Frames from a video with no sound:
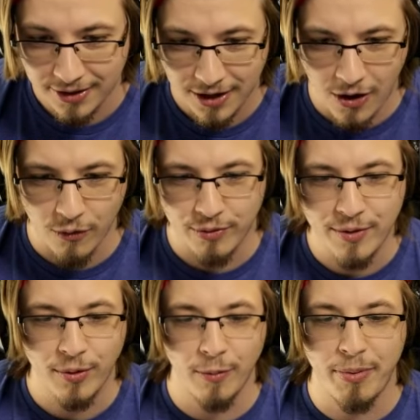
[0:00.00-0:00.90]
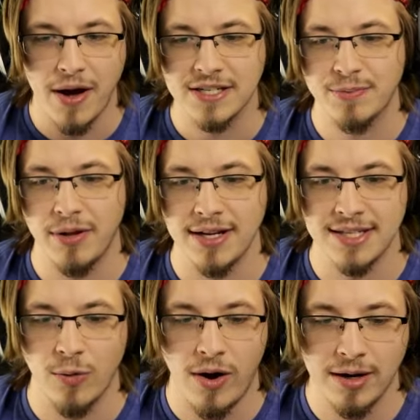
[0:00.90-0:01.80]
Oh, reroll boss blinds. I
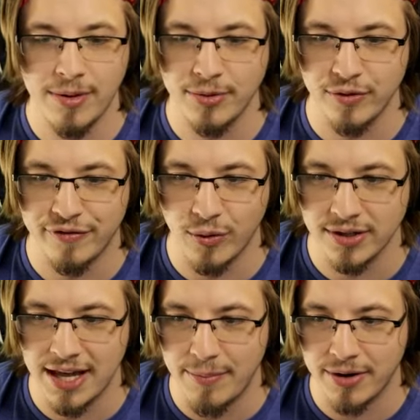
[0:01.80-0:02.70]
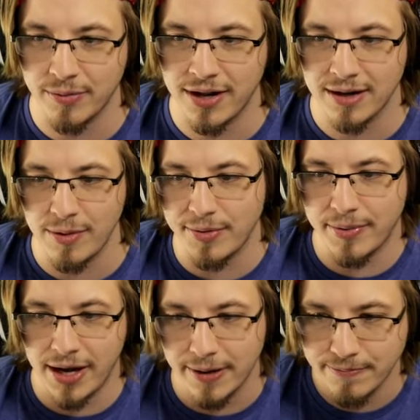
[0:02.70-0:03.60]
want to be able to afford that, but we're not going to be able to
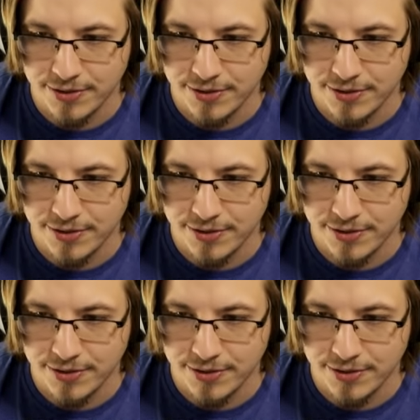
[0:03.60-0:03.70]
buy it.